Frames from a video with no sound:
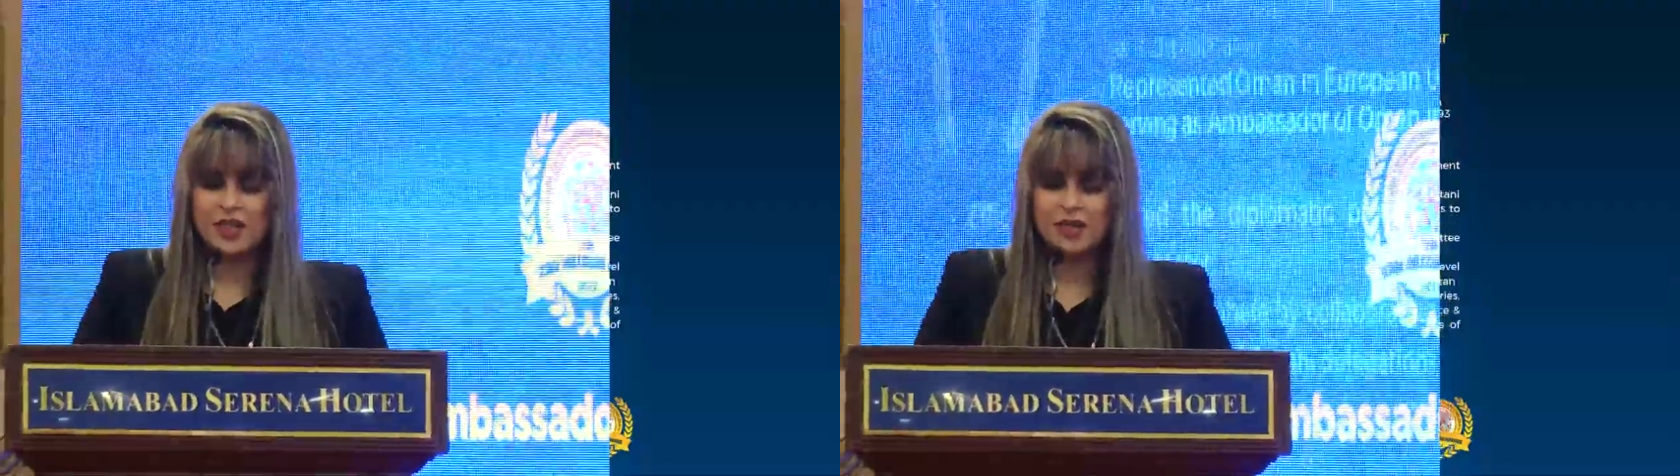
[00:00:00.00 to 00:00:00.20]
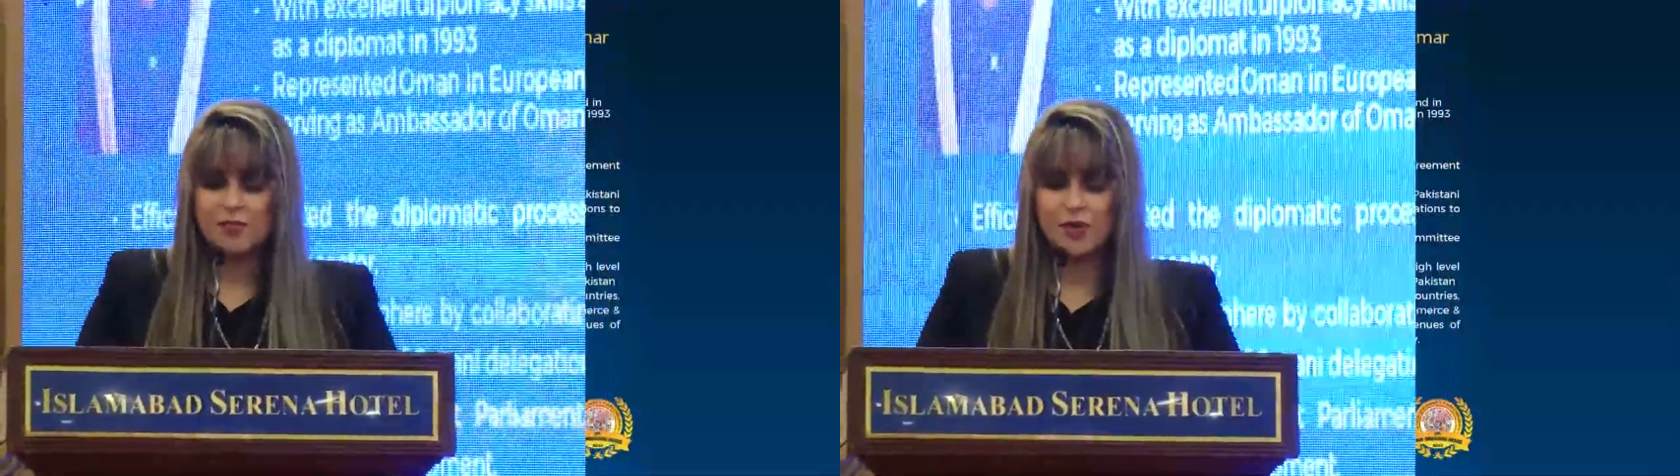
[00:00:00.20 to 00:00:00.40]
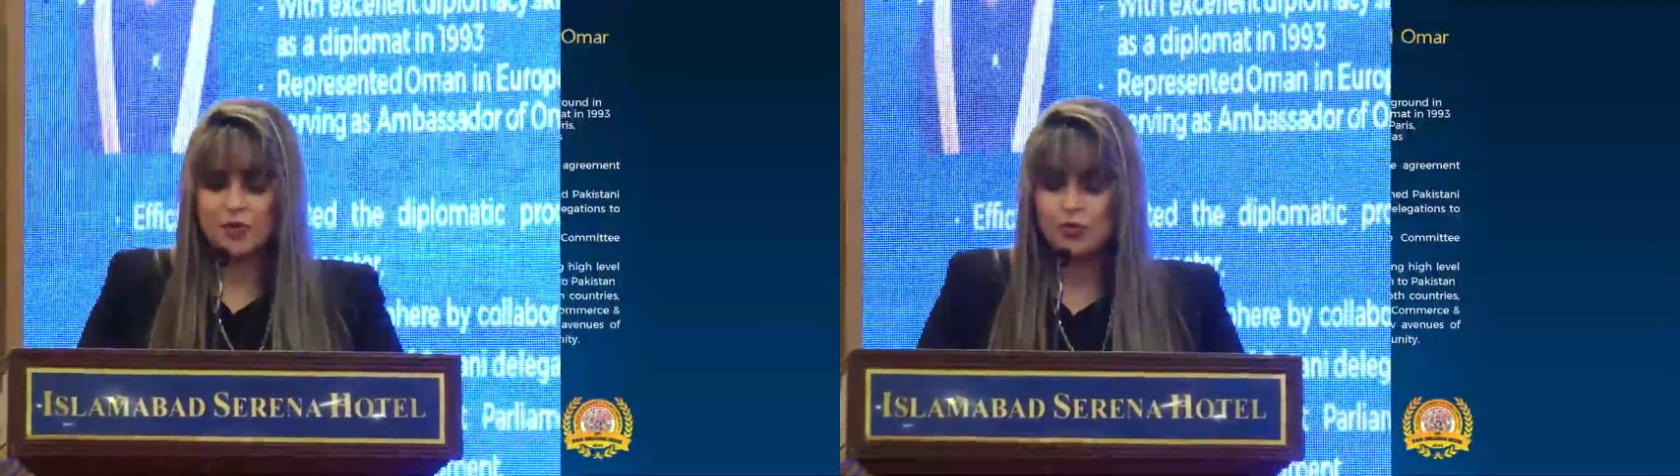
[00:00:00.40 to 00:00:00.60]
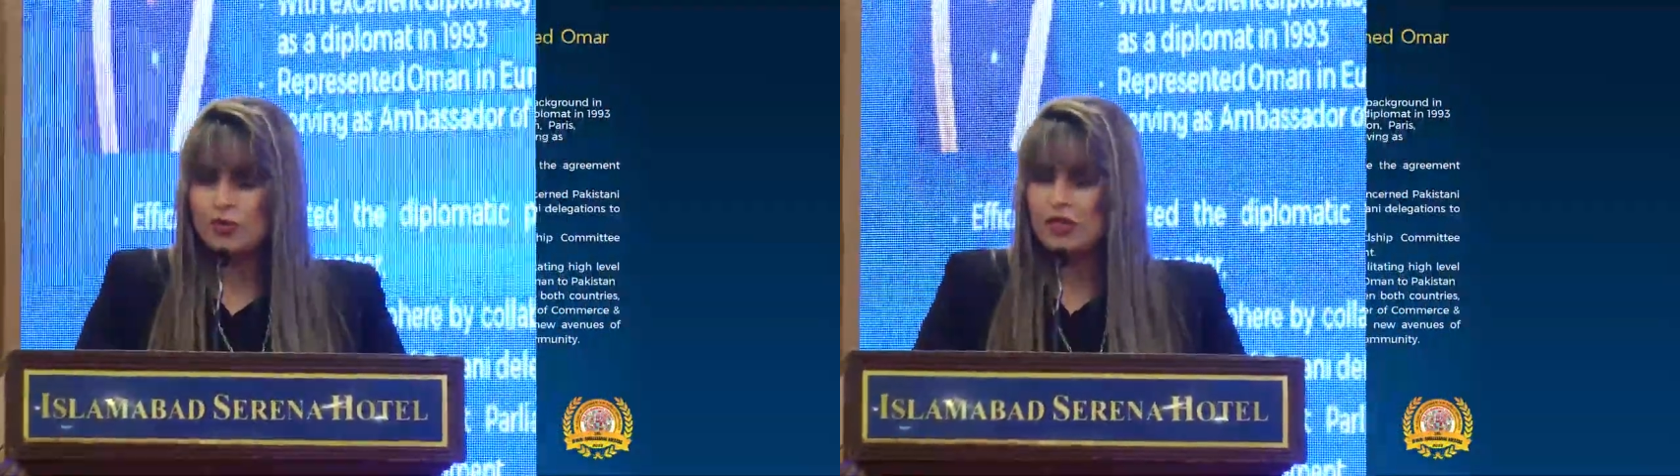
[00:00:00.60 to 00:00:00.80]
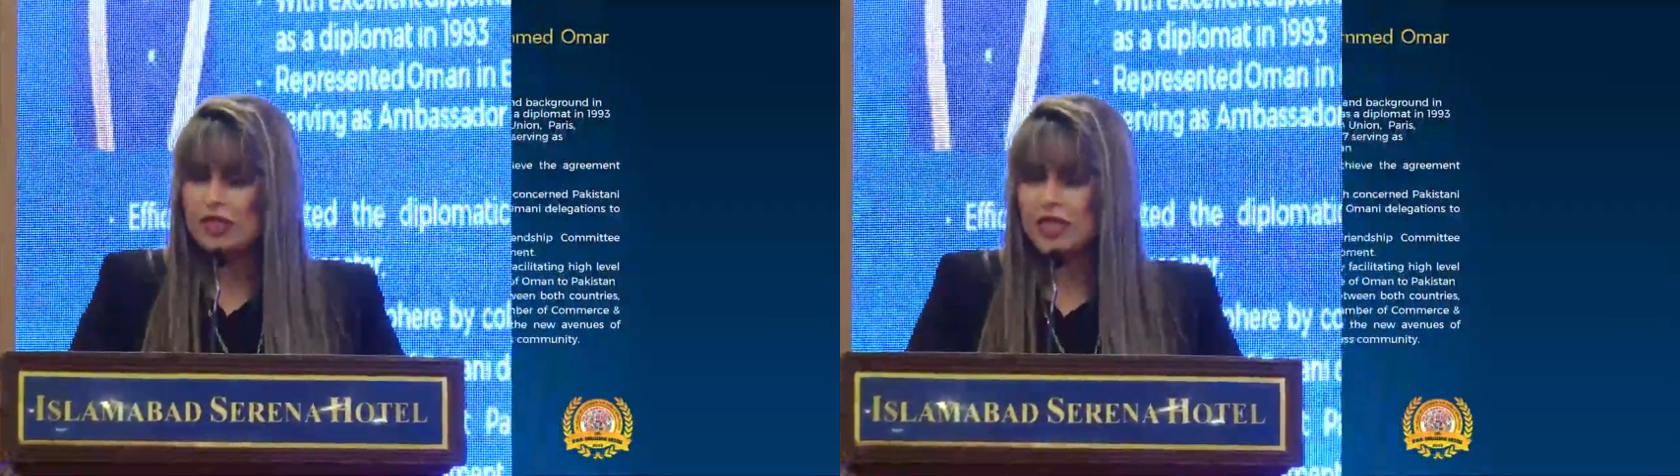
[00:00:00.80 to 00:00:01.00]

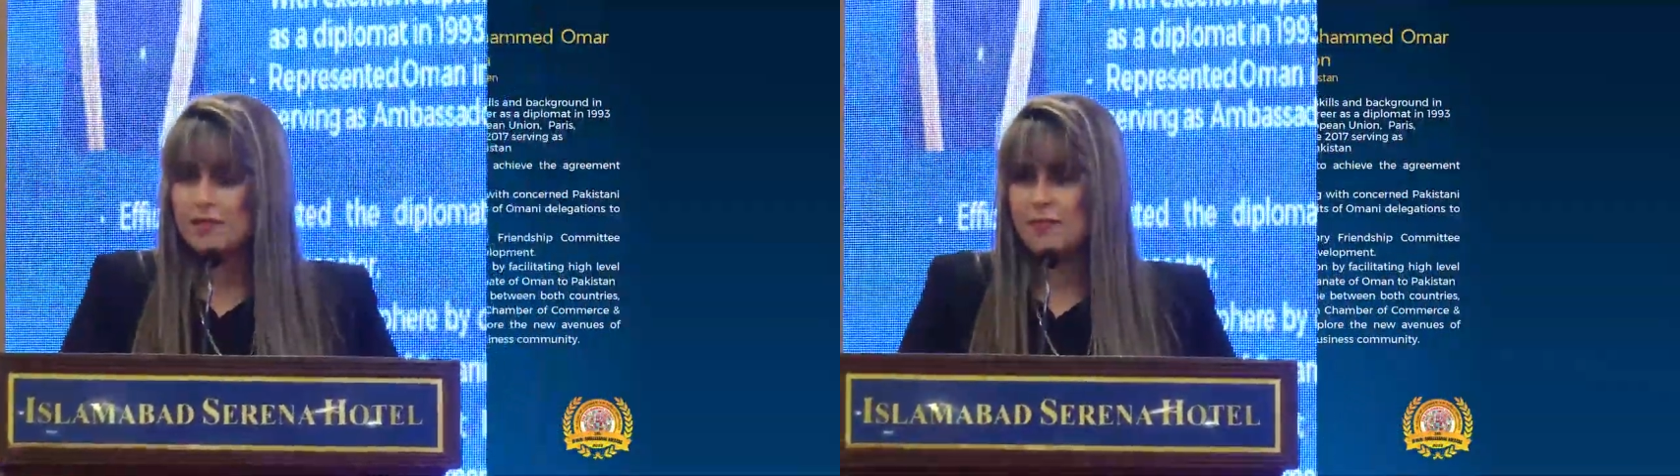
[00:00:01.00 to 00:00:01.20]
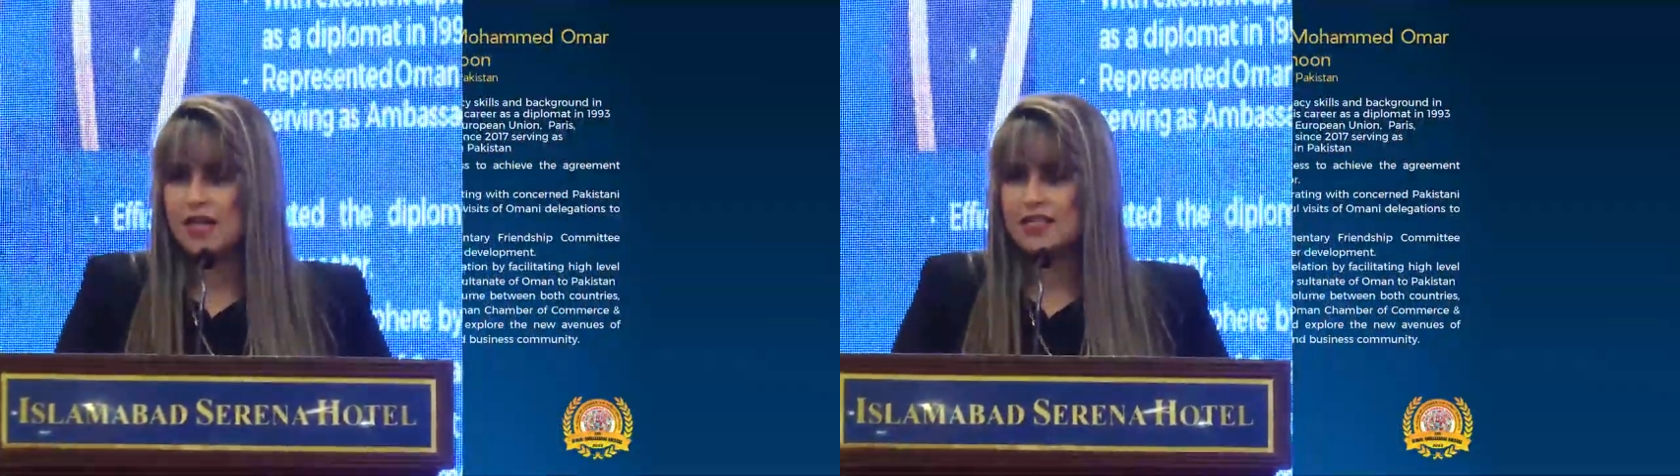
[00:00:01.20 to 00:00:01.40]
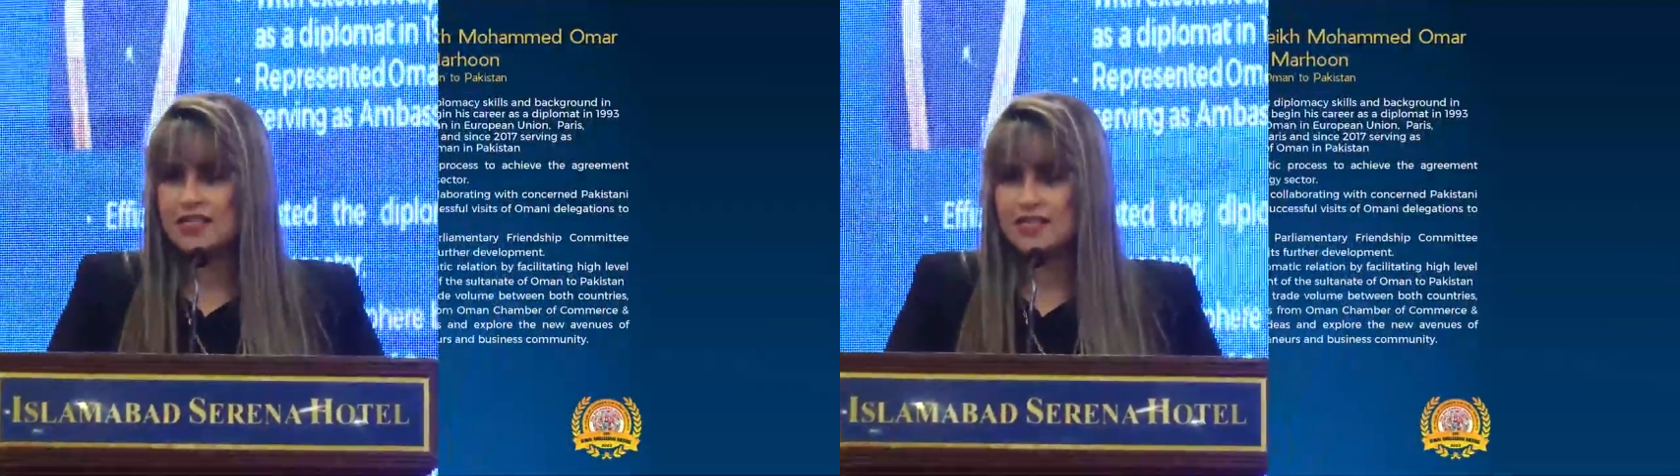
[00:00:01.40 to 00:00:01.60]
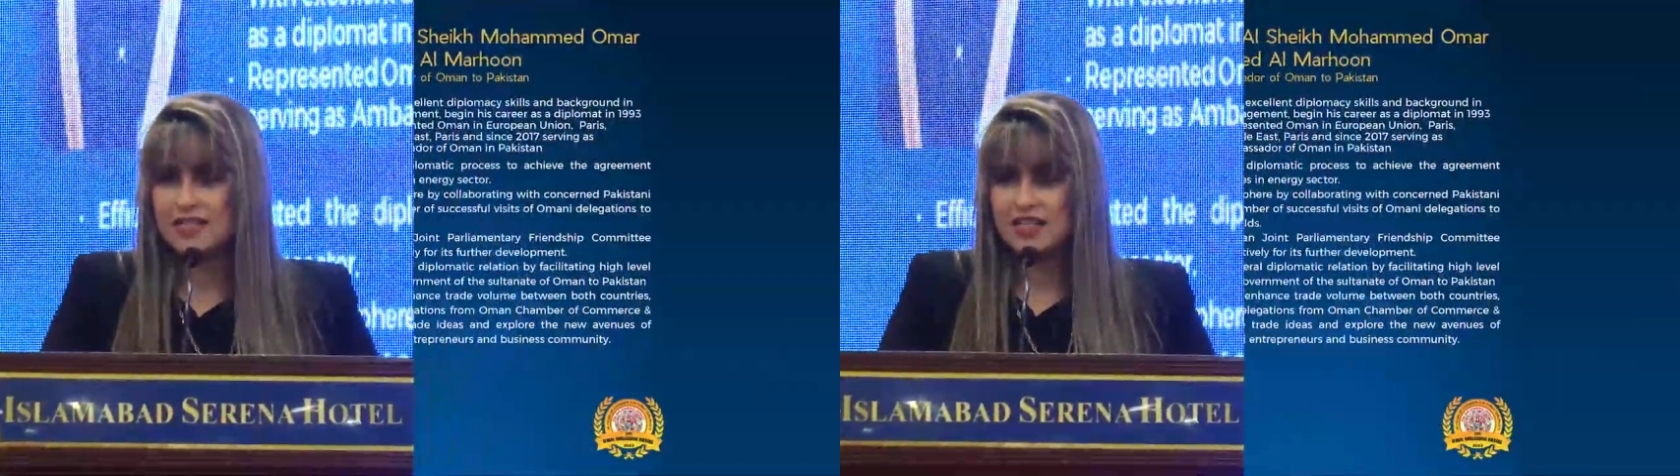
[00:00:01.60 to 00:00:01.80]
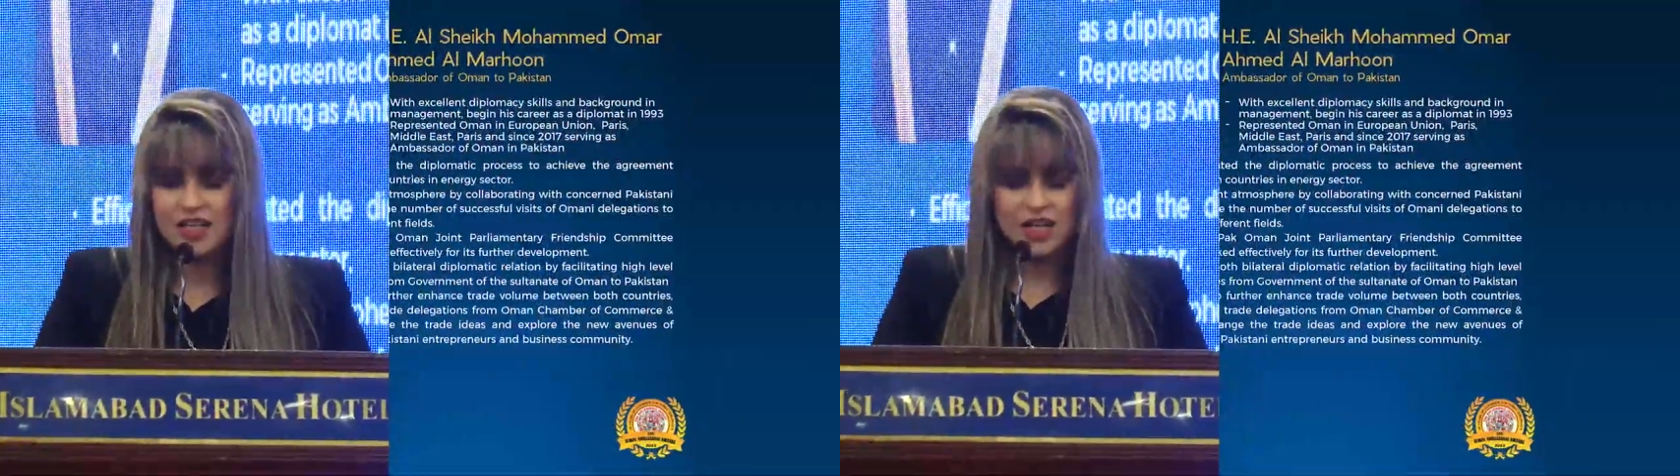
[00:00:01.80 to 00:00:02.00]
Al-Marhoon, the
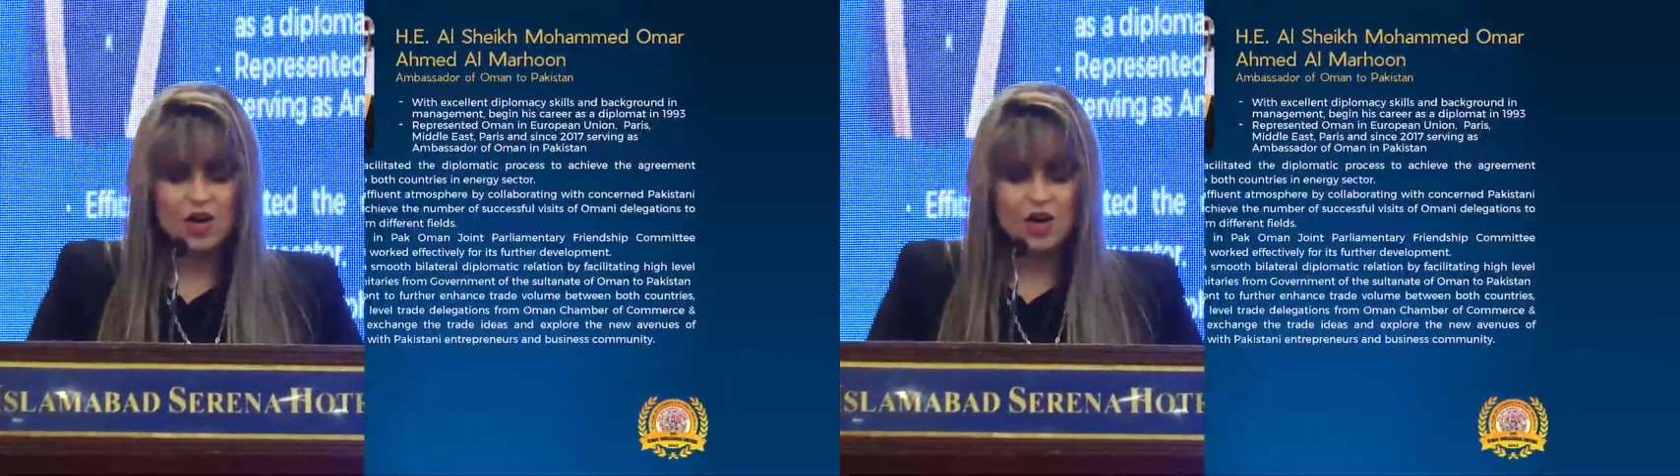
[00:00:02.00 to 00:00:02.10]
Ambassador